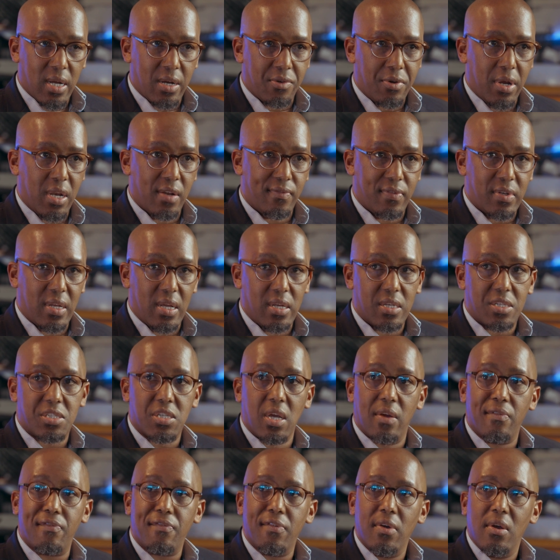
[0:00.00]
creative and head
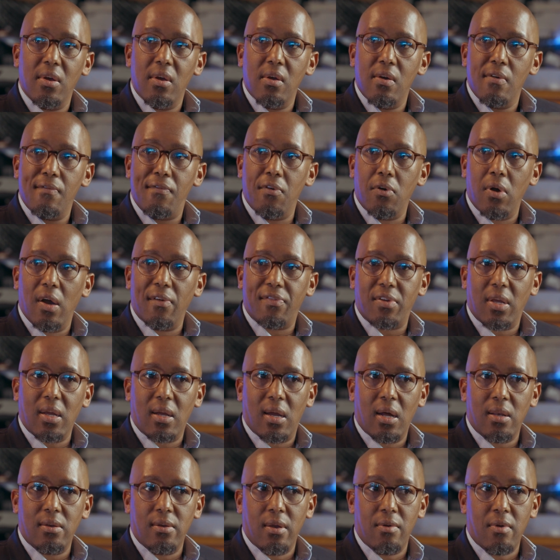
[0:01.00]
chef for African
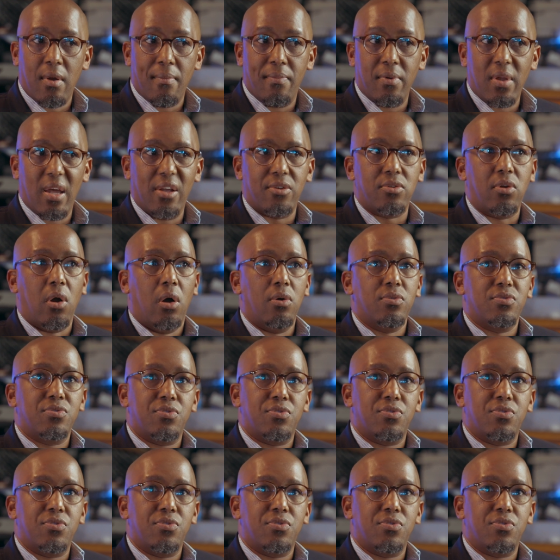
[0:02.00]
Culinary Library, had gone